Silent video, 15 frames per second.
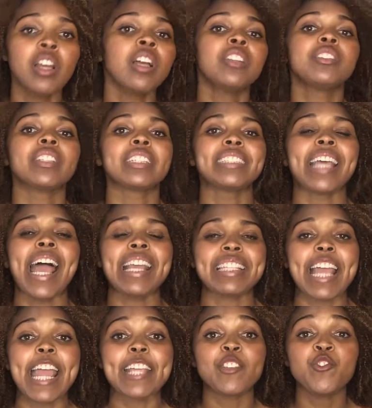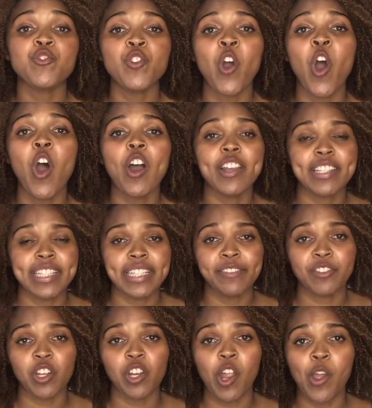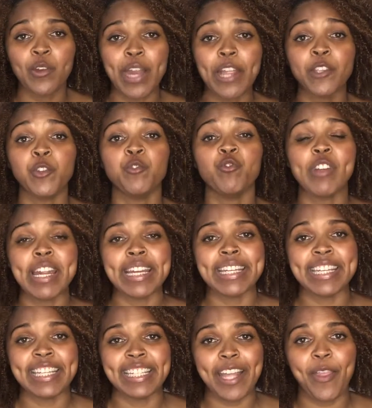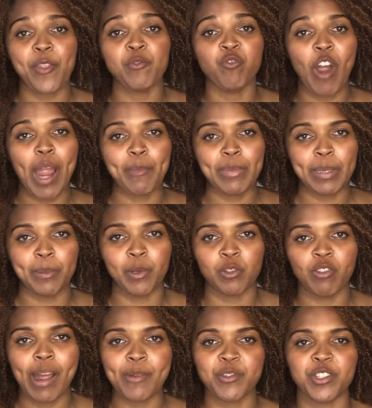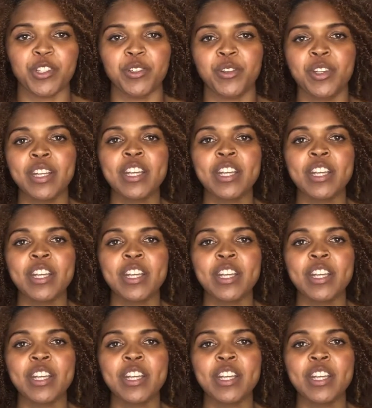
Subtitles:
Success is not achieved alone, and you really need to get the right people around you.